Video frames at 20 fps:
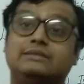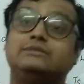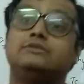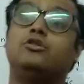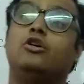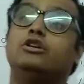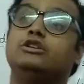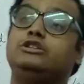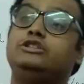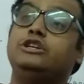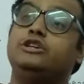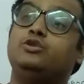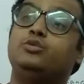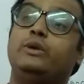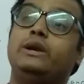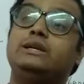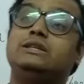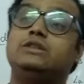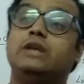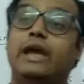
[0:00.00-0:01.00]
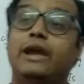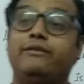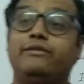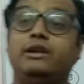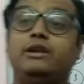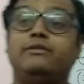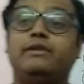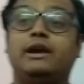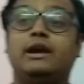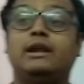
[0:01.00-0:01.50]
constituents
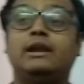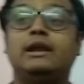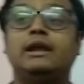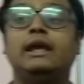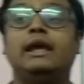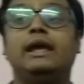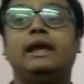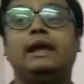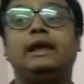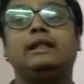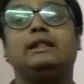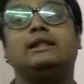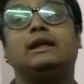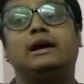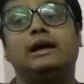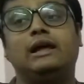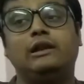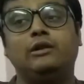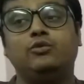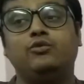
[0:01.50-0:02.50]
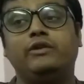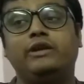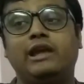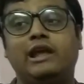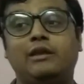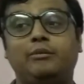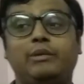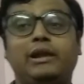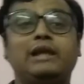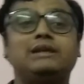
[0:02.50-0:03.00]
everywhere. In the
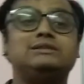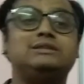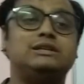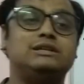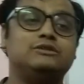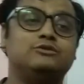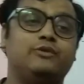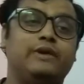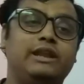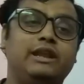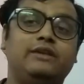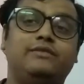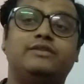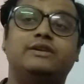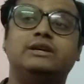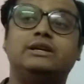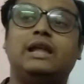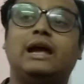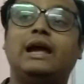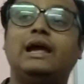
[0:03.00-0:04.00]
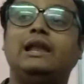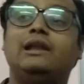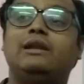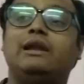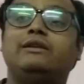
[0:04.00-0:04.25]
alluvial plains, it is very fertile,